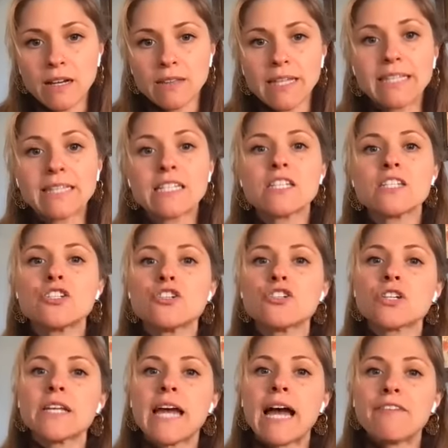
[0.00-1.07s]
like this is
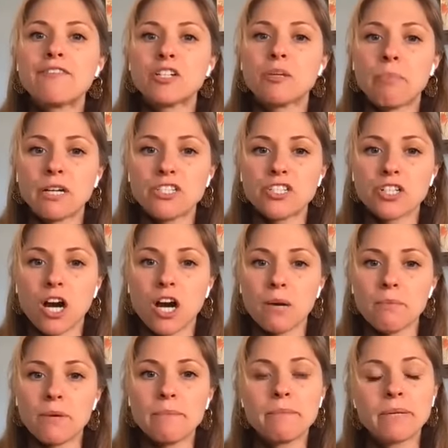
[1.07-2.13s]
usually after
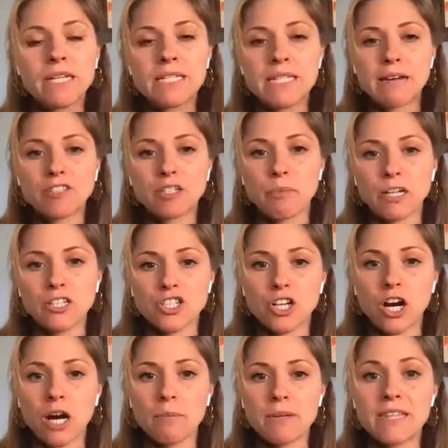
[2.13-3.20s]
panchakarma, because after
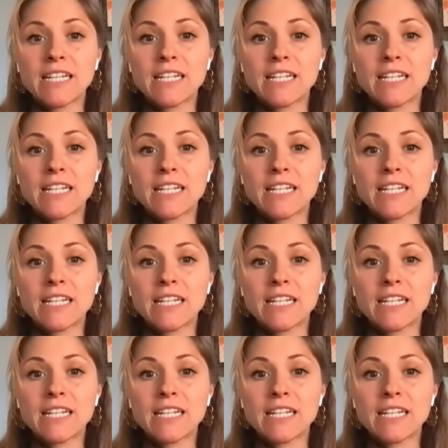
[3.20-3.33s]
panchakarma,